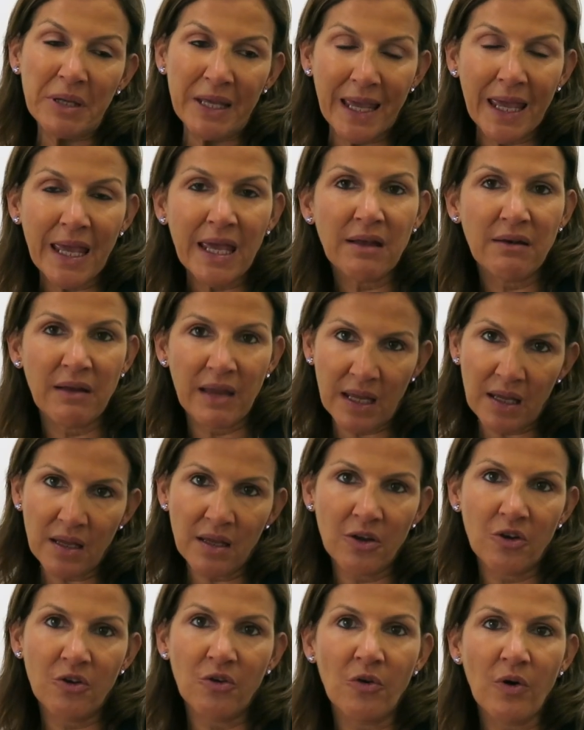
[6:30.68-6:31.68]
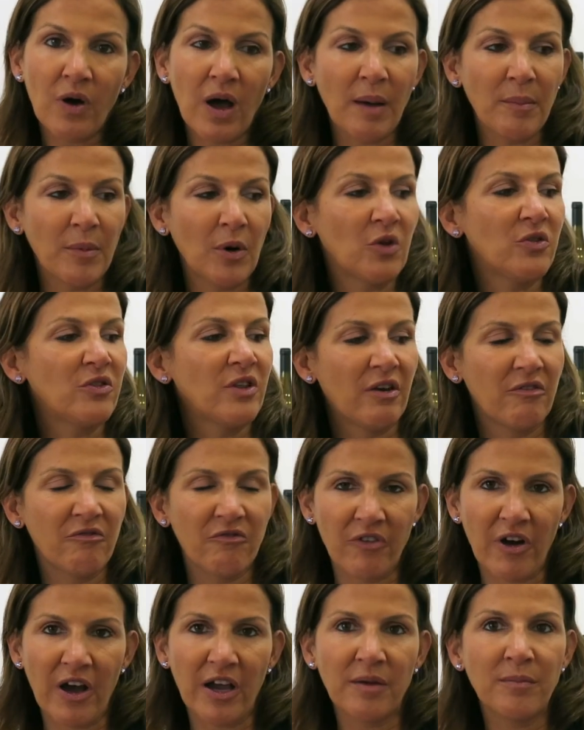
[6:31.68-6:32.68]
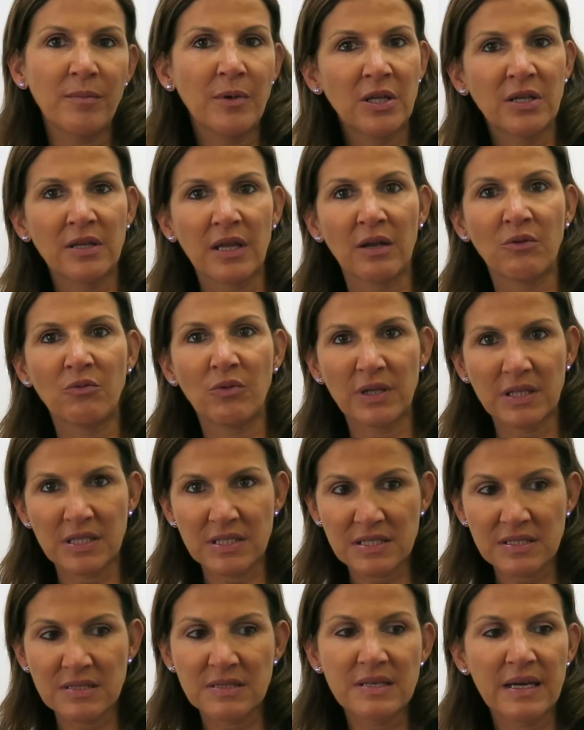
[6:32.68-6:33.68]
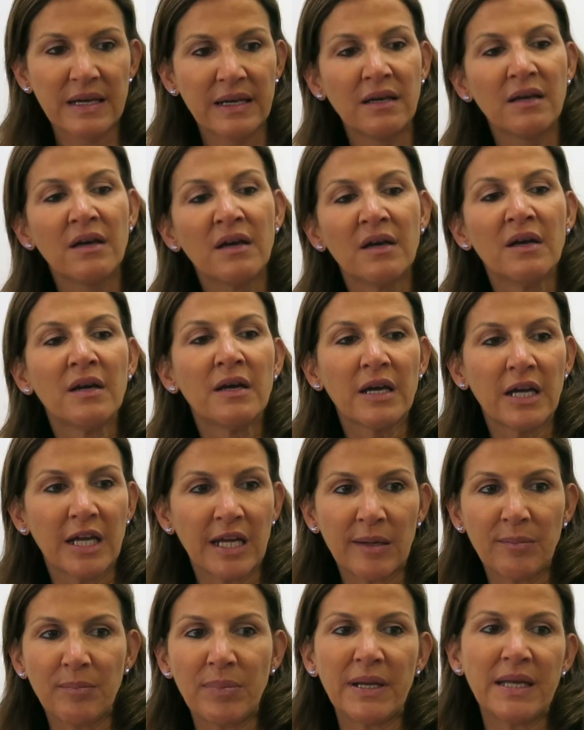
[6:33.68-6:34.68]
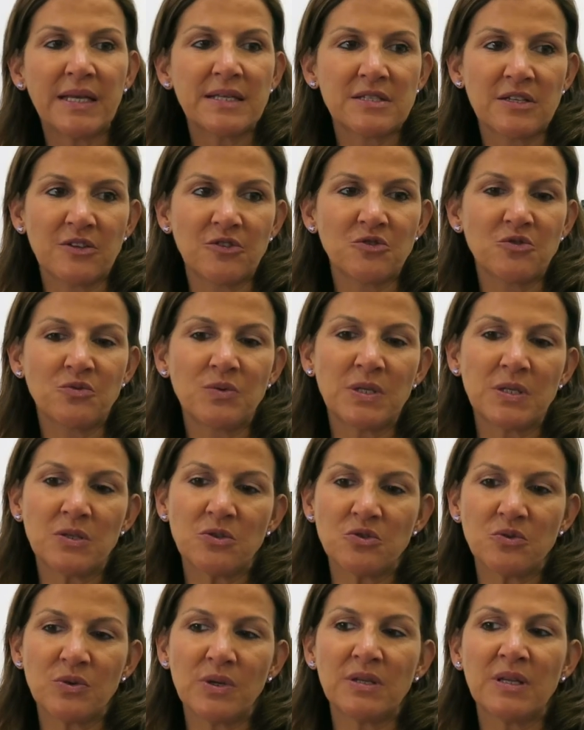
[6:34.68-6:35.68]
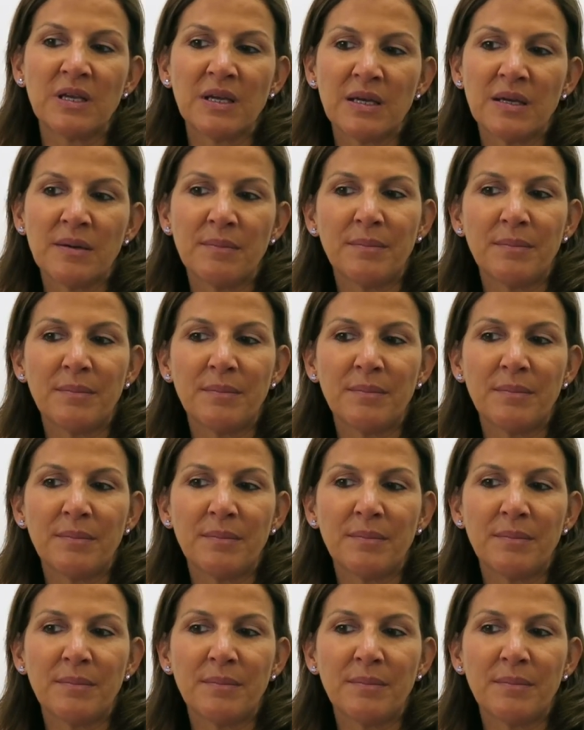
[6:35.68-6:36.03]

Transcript: caring, you know, about the environment and what is the airplanes are doing to it,